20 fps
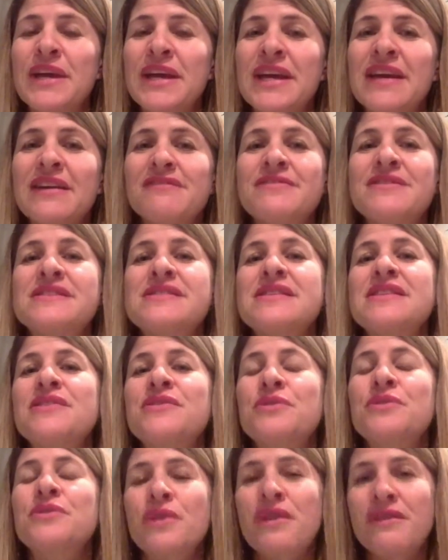We
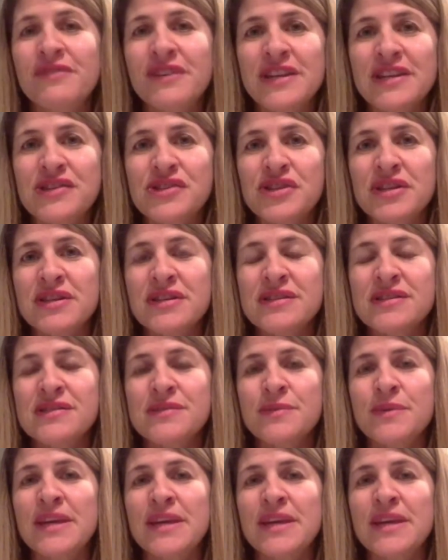visited orphanages.